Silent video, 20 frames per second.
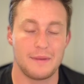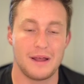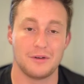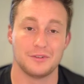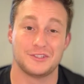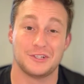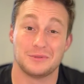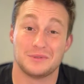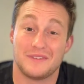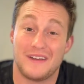Now,
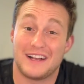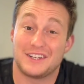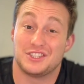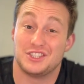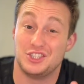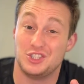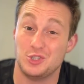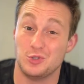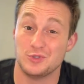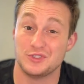in terms of
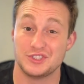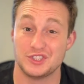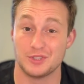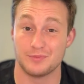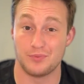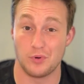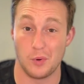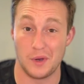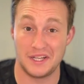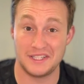actually using your
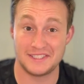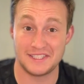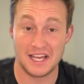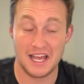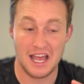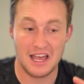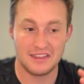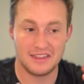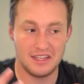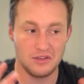points,
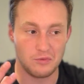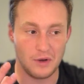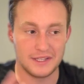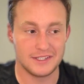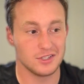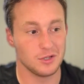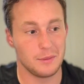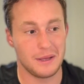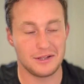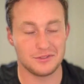the
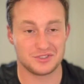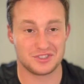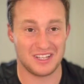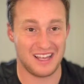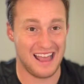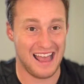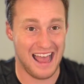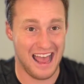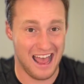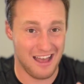rental amounts
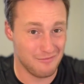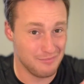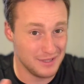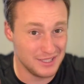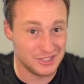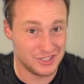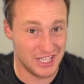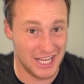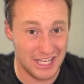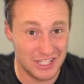have
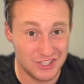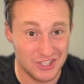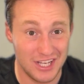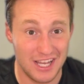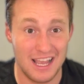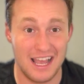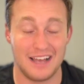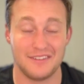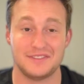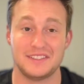been
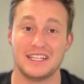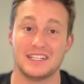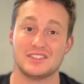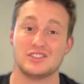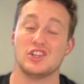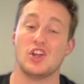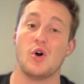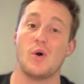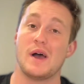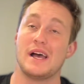changing. I've seen as
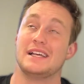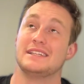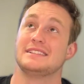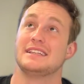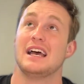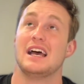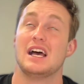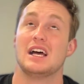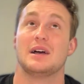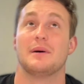low as
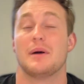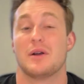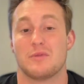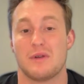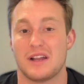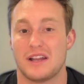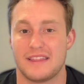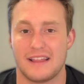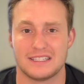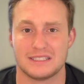
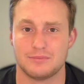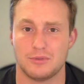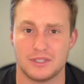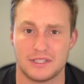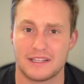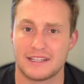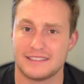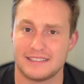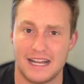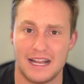around 1,000 points. I
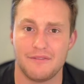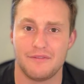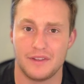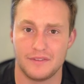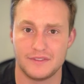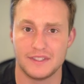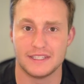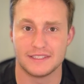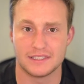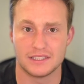think it's
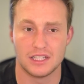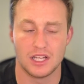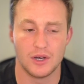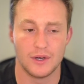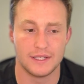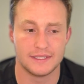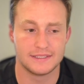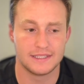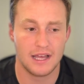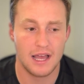950 is the
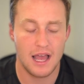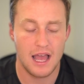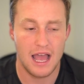lowest.